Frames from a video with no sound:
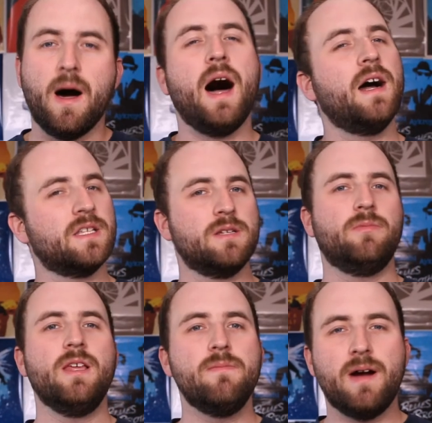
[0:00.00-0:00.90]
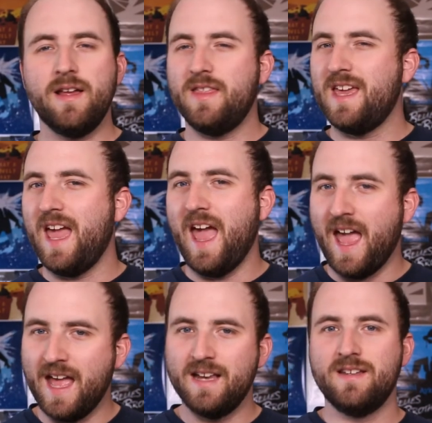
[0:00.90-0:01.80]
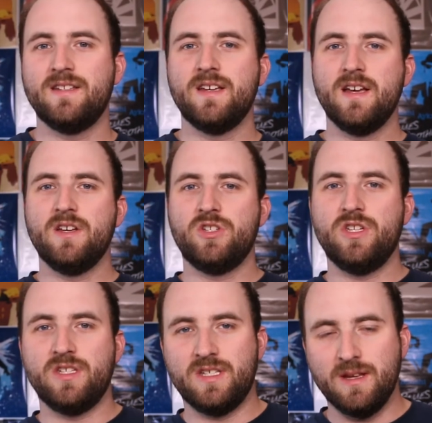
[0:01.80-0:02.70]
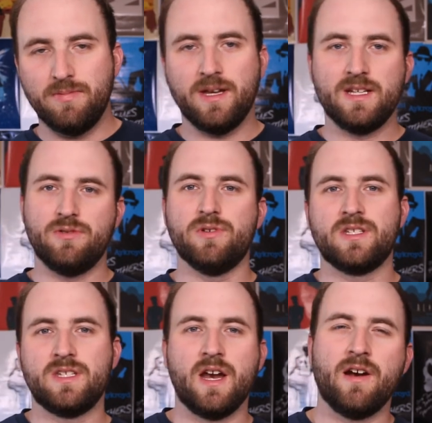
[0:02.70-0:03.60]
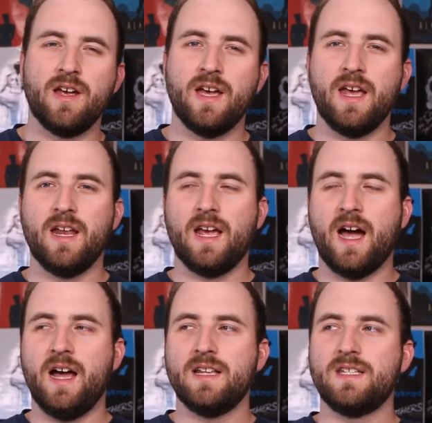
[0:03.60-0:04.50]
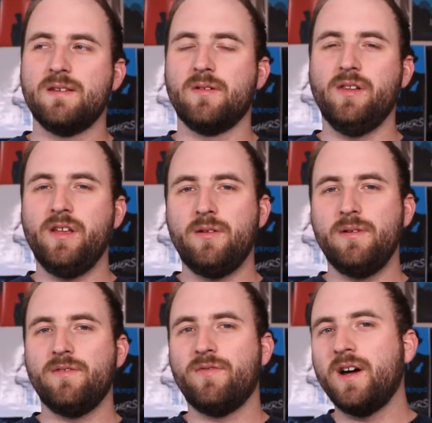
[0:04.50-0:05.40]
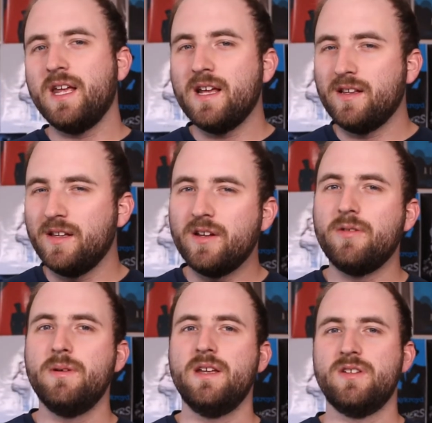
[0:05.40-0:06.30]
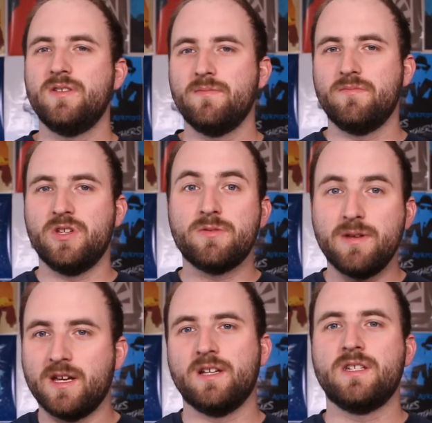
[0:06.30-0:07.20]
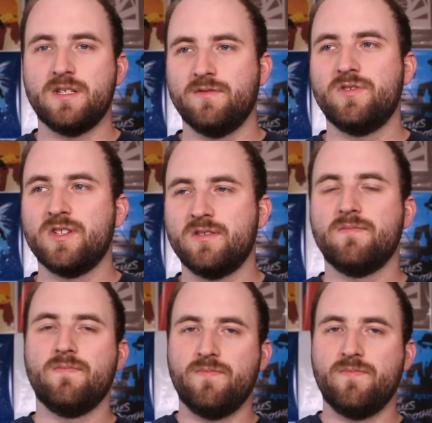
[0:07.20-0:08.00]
Possibly by the end, she's dipping into hysteria, and it kind of seemed a little bit funny, a little bit just because of just